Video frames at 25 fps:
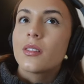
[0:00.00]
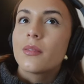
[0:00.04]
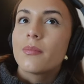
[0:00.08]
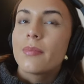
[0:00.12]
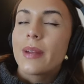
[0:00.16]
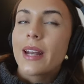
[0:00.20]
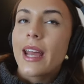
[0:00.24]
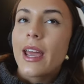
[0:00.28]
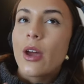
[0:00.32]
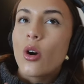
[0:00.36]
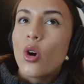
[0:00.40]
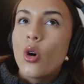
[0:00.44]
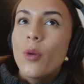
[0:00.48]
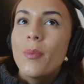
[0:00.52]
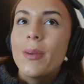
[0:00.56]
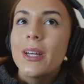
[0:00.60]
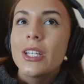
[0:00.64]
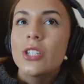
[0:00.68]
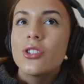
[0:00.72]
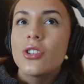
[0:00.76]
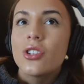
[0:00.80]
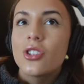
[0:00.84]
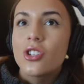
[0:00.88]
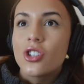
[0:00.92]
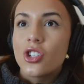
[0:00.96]
but I hope
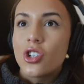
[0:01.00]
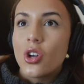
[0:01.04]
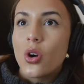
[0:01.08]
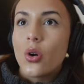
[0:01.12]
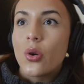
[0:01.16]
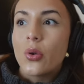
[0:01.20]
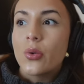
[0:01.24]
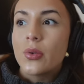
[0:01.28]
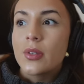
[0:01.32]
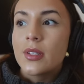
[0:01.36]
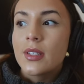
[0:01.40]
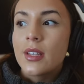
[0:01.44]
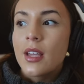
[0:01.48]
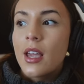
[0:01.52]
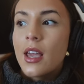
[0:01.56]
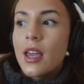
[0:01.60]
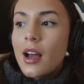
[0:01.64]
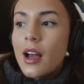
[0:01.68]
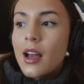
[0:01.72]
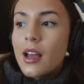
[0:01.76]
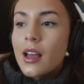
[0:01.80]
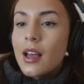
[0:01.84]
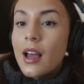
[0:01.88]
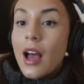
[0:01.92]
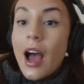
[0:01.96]
it just shows
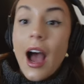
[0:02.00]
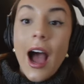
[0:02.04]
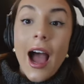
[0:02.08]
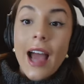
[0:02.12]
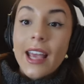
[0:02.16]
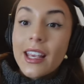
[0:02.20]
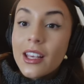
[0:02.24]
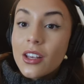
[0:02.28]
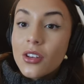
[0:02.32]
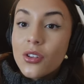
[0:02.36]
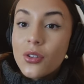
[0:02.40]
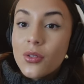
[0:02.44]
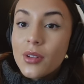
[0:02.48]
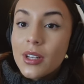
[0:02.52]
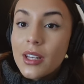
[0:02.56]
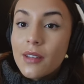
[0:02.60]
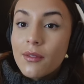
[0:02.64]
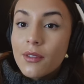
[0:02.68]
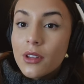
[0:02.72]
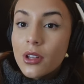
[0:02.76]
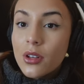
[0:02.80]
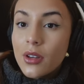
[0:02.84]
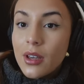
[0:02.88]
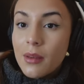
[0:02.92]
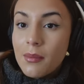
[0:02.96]
uh, I you can
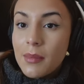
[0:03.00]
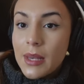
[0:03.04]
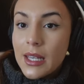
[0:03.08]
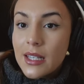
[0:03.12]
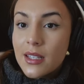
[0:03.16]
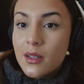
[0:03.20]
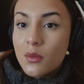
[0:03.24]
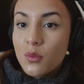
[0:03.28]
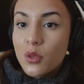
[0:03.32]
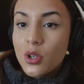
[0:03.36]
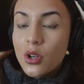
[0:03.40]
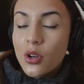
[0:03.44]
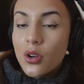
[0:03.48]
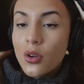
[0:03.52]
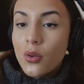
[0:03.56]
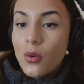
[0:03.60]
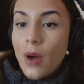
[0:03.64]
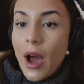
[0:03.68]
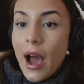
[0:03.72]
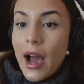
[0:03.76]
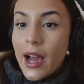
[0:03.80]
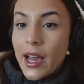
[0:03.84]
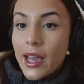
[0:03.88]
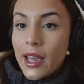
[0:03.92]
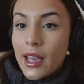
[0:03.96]
even look at me, someone who
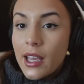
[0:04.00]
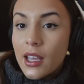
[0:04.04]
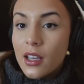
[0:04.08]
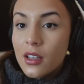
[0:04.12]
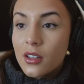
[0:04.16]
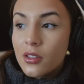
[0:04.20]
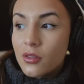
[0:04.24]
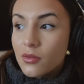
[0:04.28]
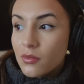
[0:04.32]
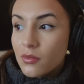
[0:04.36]
I